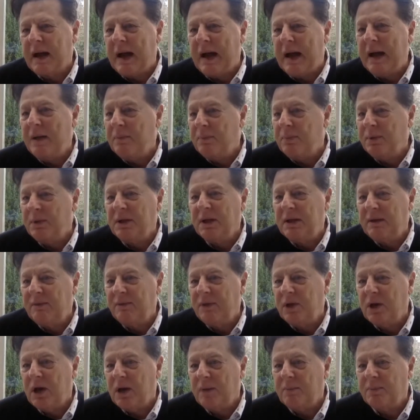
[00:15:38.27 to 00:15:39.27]
I believe the
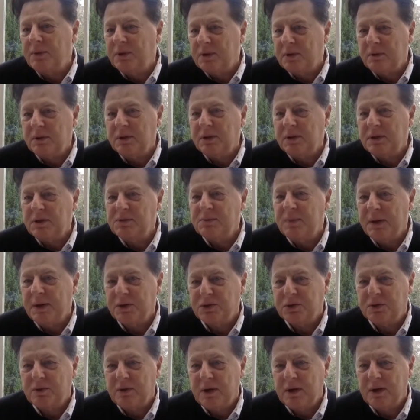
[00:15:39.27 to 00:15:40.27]
opportunity is much
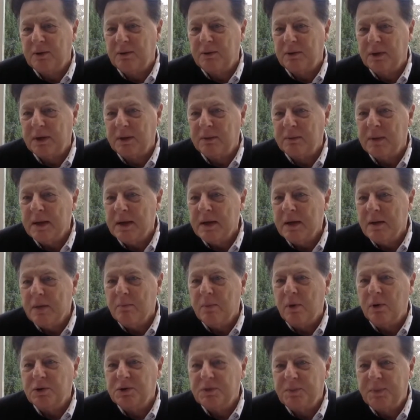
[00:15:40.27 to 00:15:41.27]
greater than
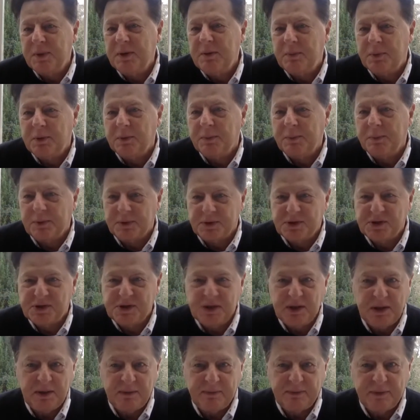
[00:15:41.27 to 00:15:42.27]
most people
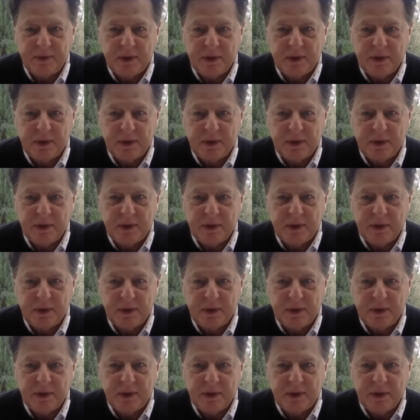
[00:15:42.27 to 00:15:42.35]
perceive.